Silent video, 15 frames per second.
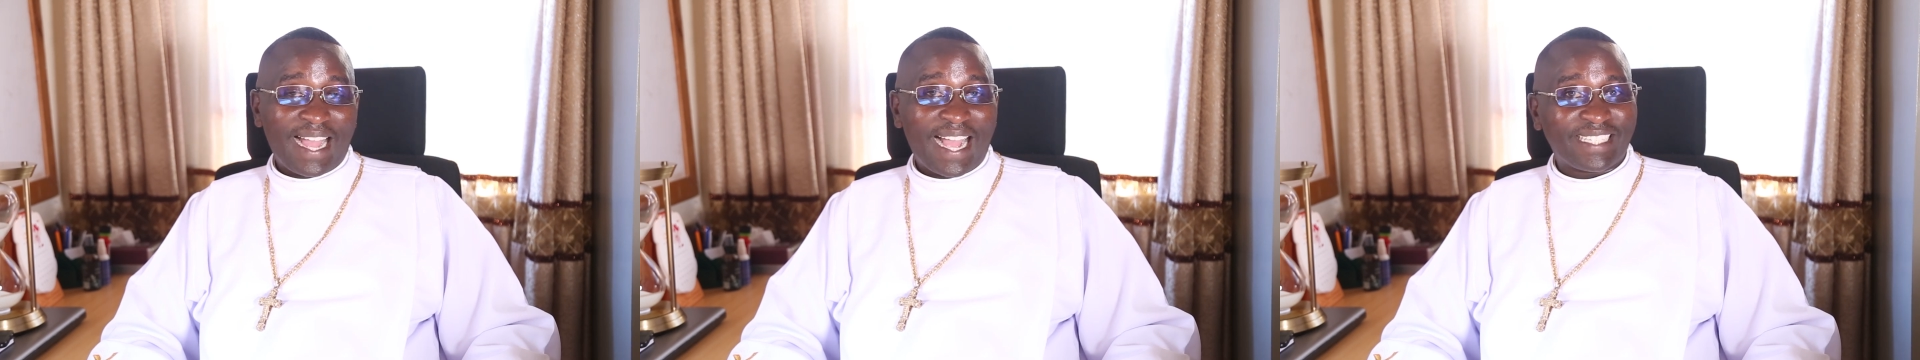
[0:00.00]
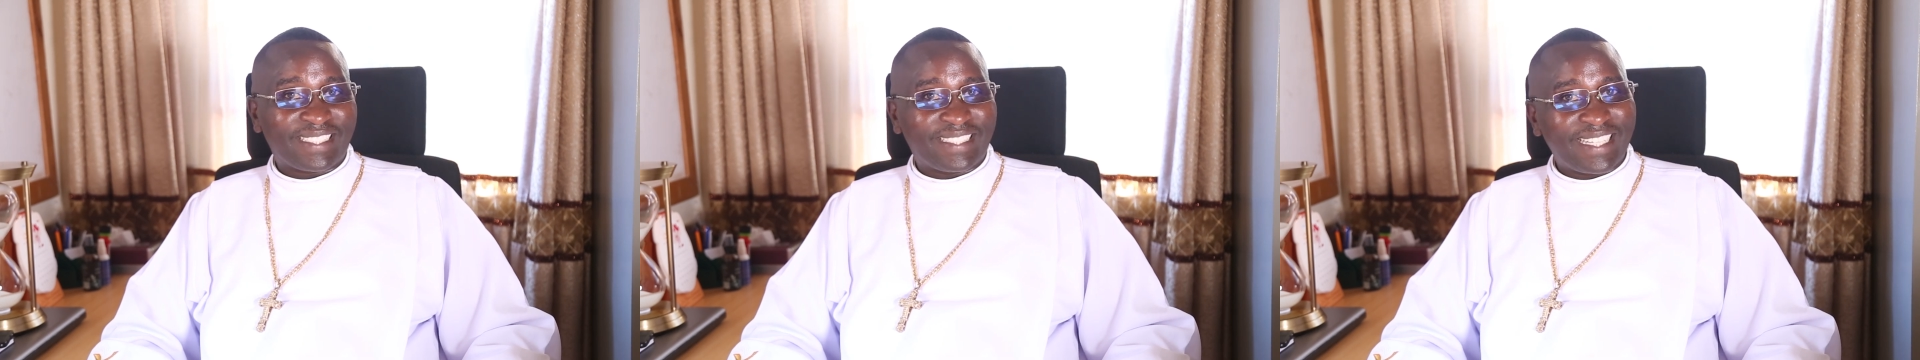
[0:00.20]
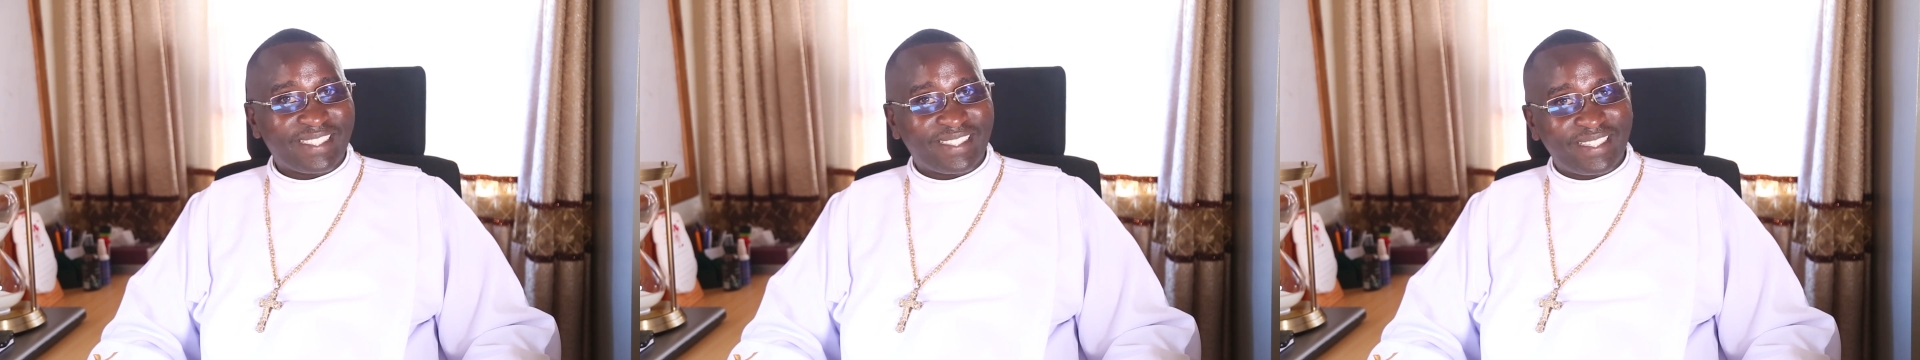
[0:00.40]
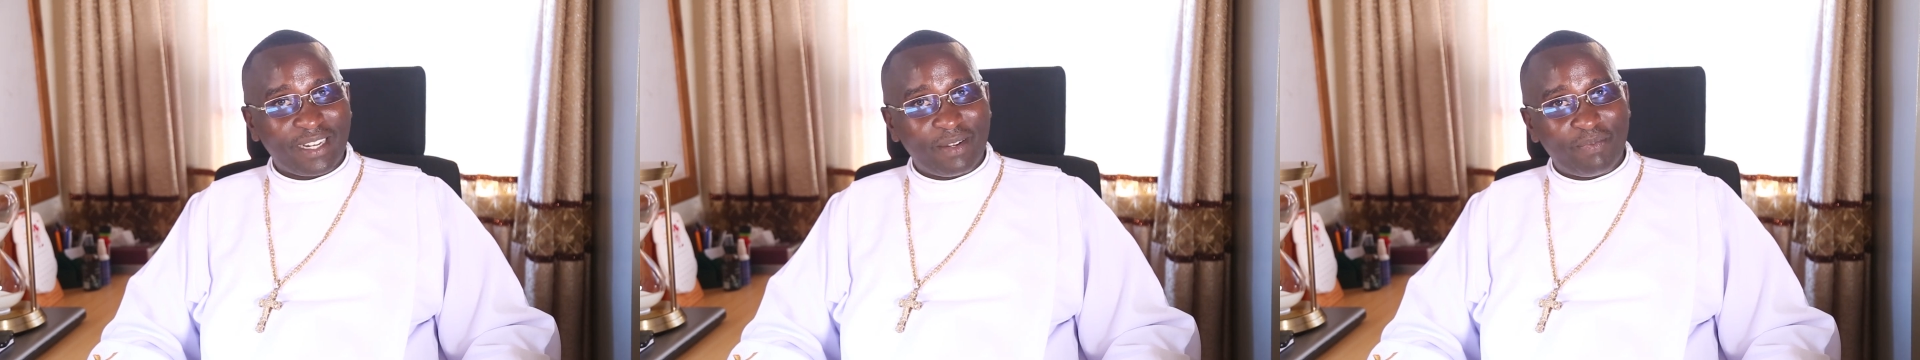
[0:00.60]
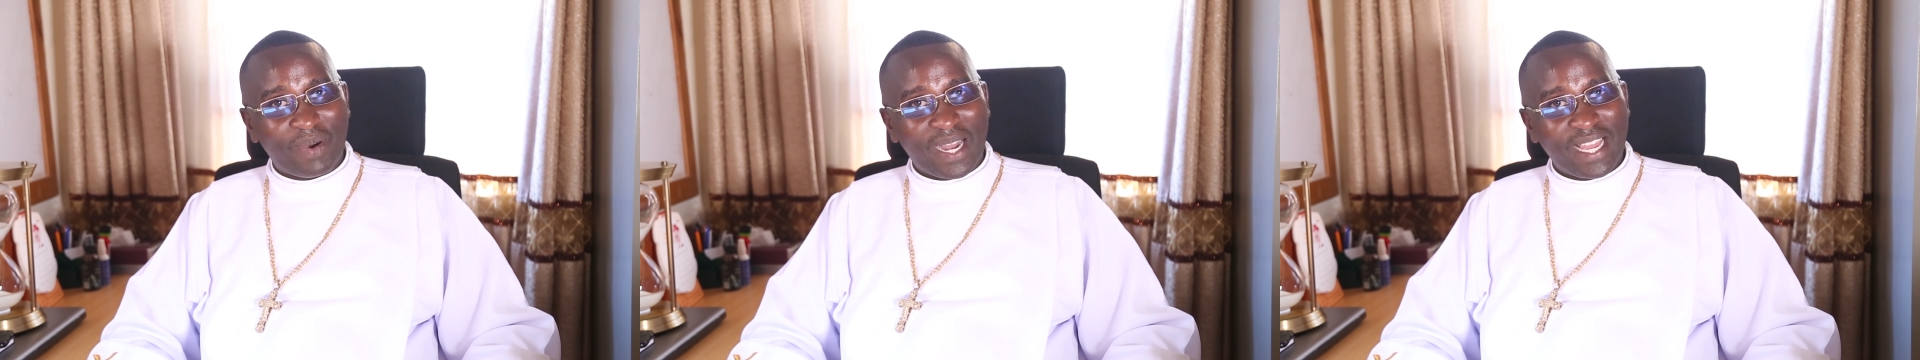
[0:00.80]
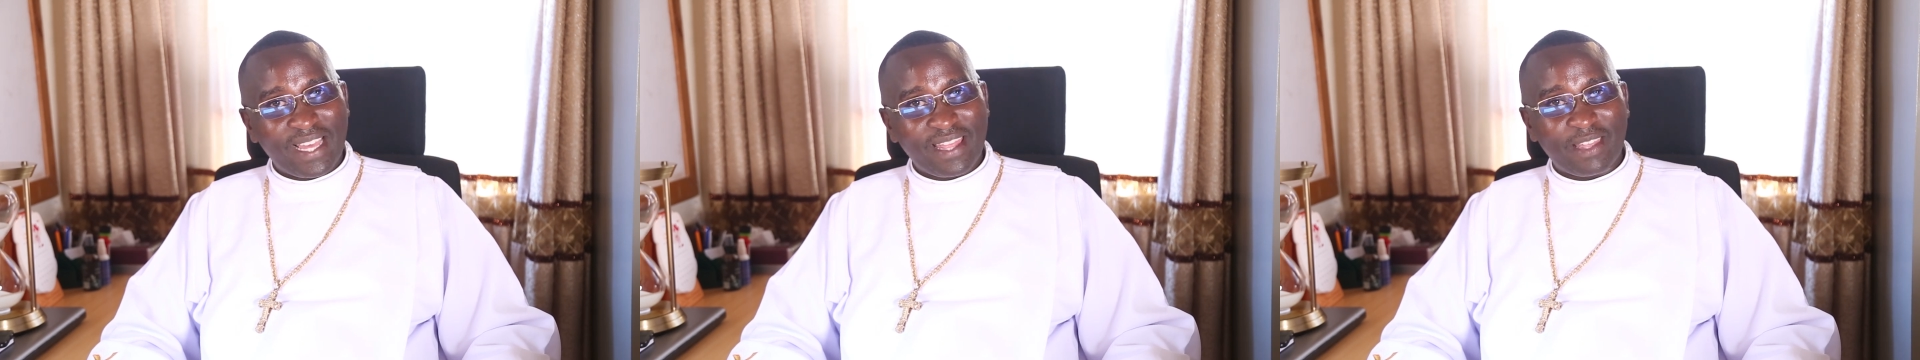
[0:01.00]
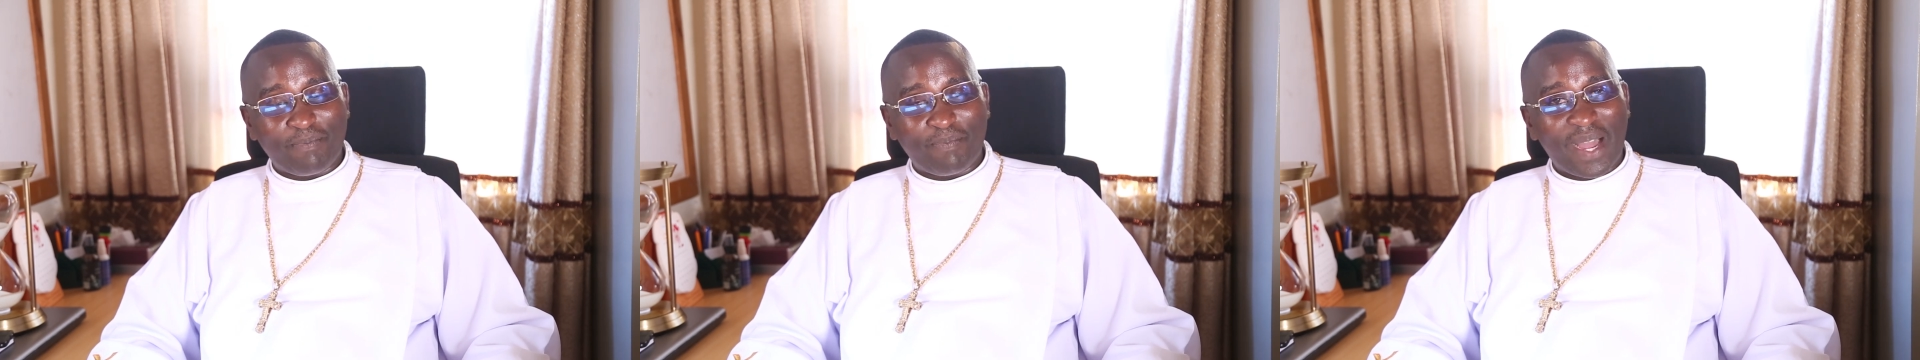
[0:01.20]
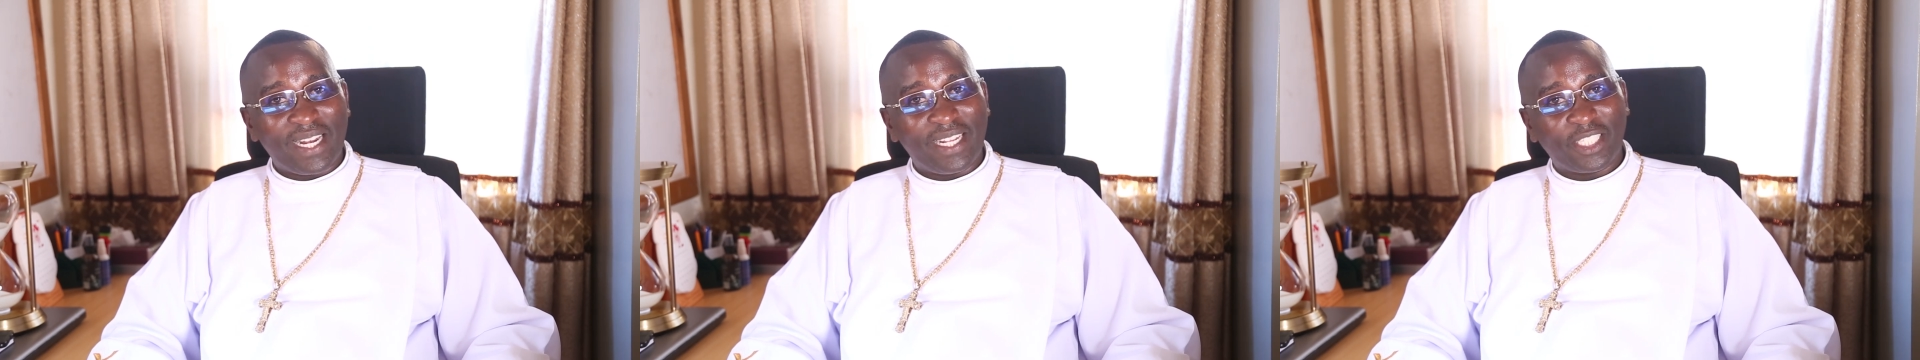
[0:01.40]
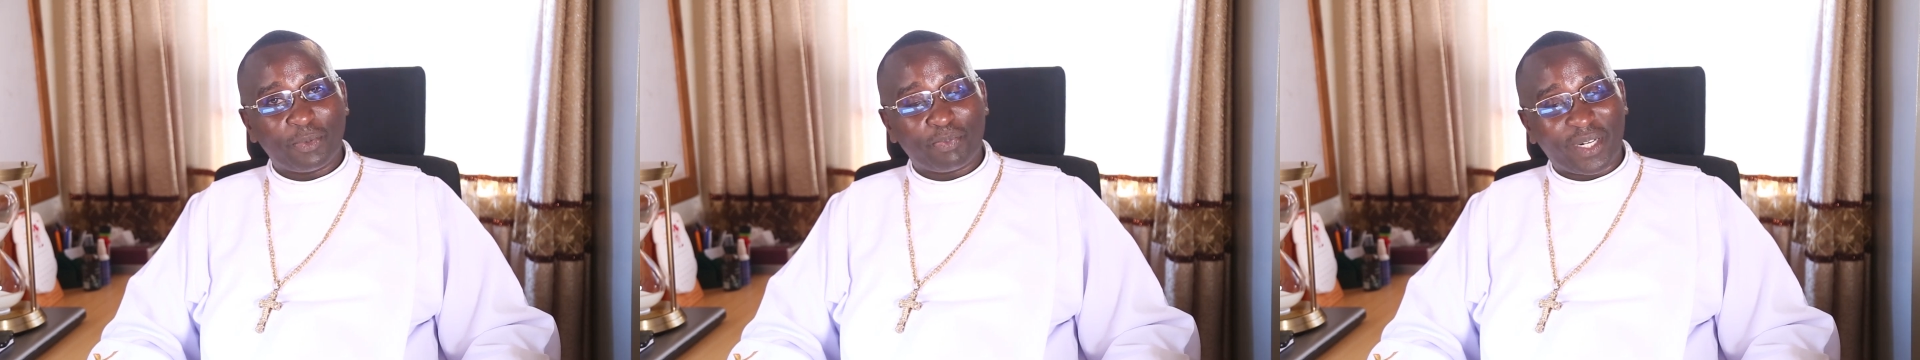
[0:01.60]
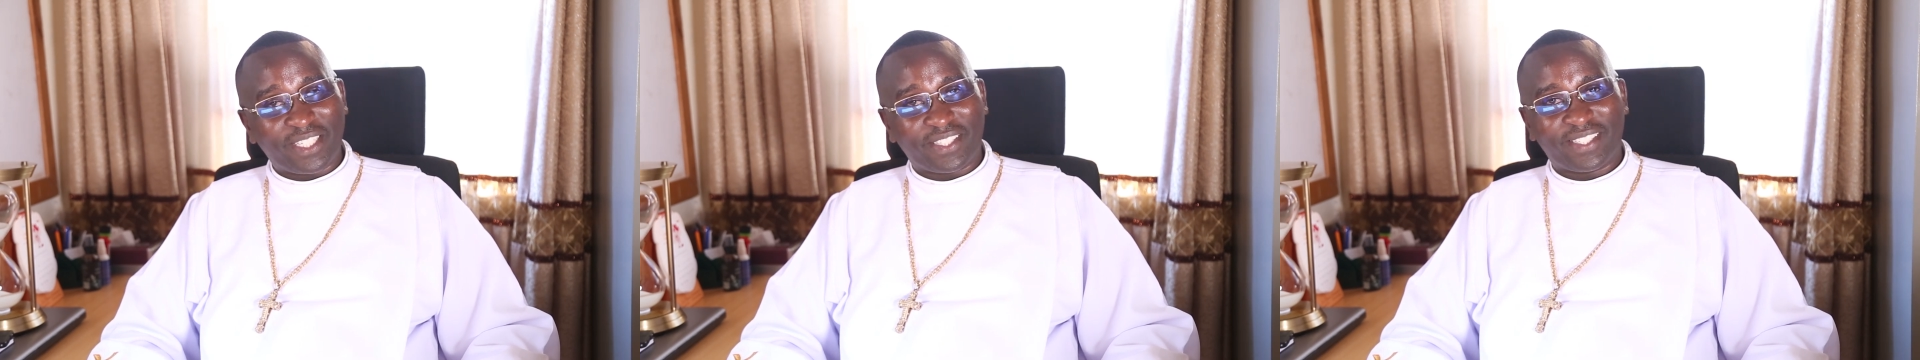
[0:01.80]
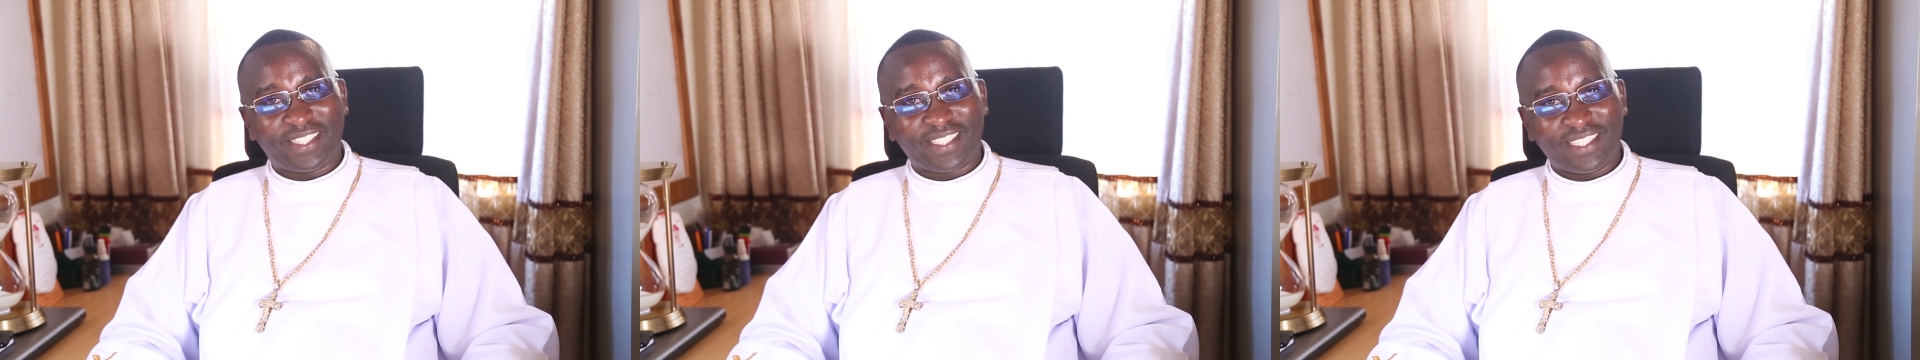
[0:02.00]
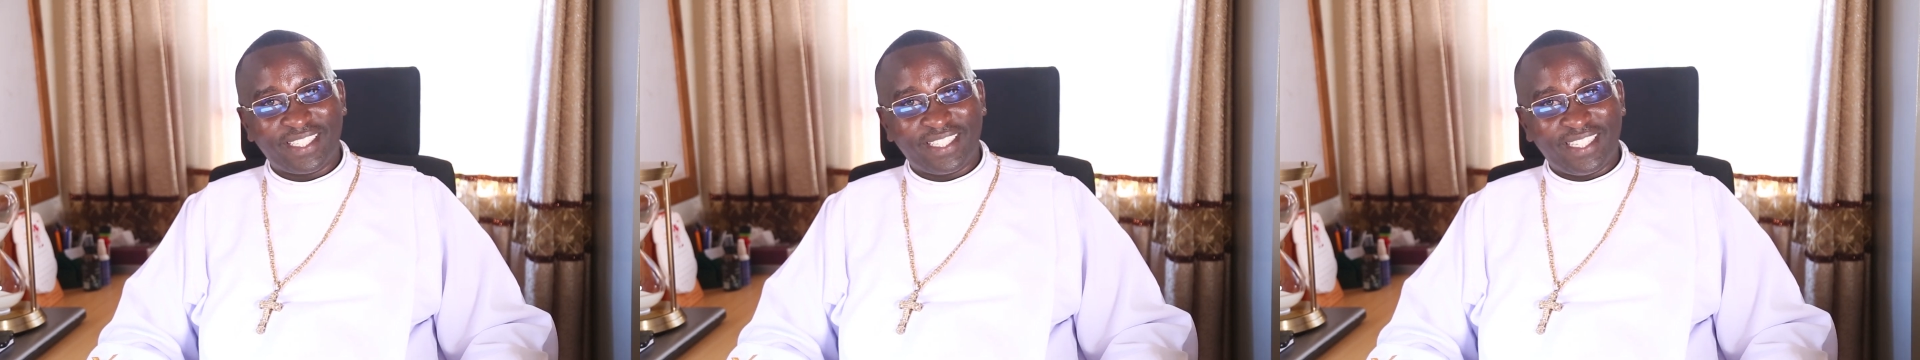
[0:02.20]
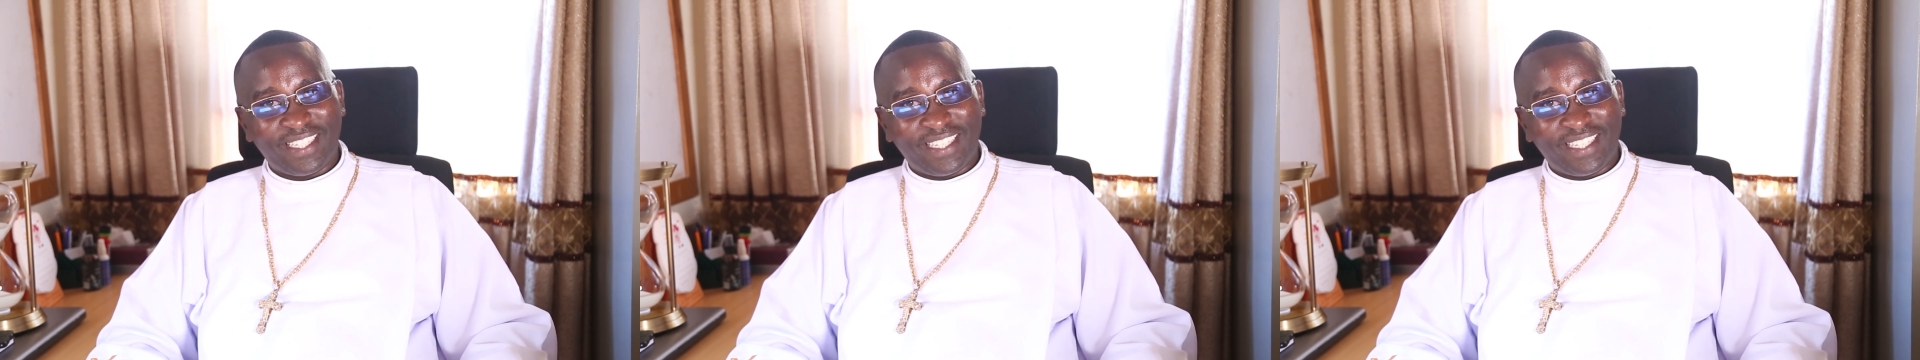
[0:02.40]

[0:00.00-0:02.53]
assisted by the parish priest,